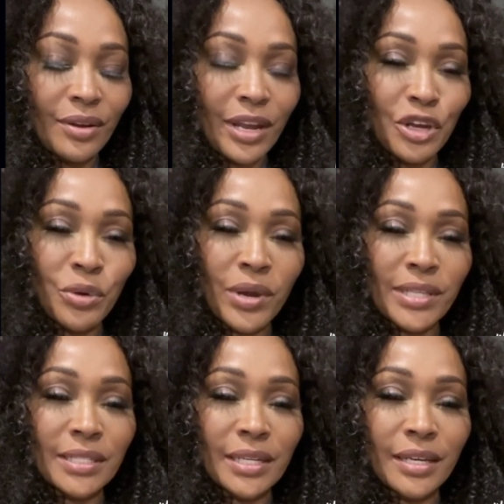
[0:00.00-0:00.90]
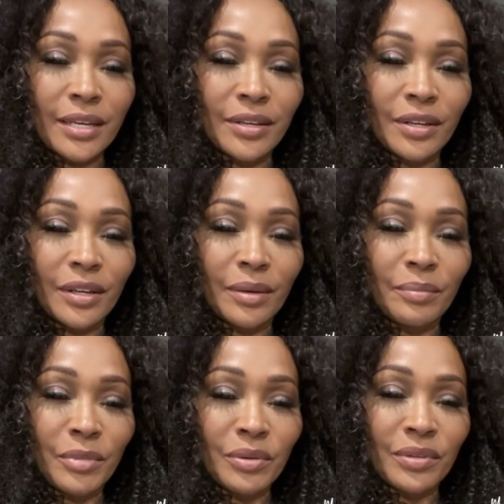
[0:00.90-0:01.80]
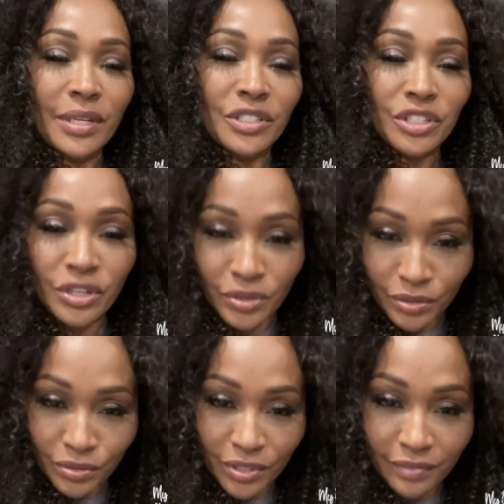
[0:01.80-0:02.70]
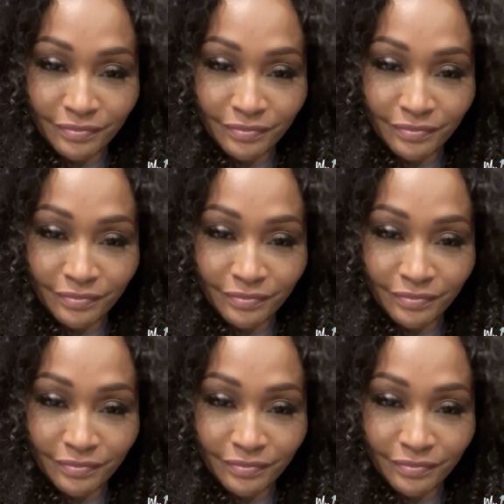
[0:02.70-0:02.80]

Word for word: Okay, yeah. who has seen Mutant Ninja Turtles?